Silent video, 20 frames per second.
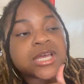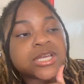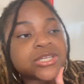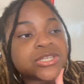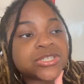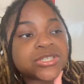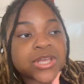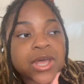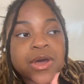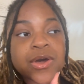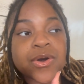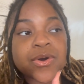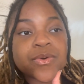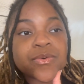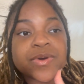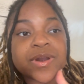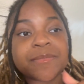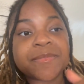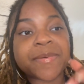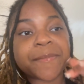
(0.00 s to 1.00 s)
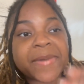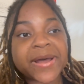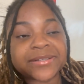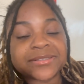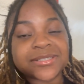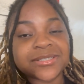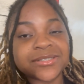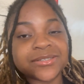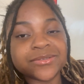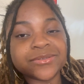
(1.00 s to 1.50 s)
So what I'm about
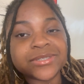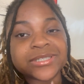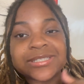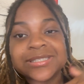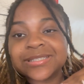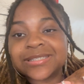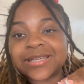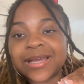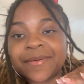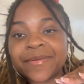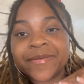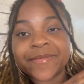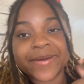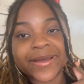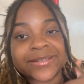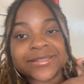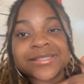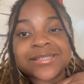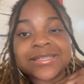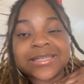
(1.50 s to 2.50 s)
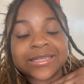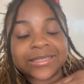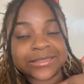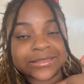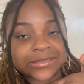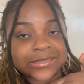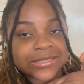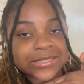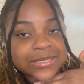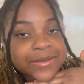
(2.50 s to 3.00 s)
to do is I'm about to
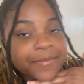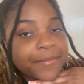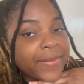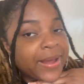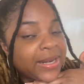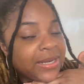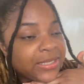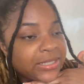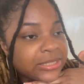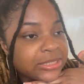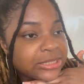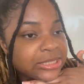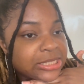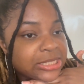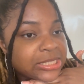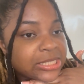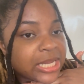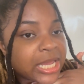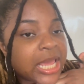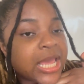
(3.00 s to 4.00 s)
eat my lunch,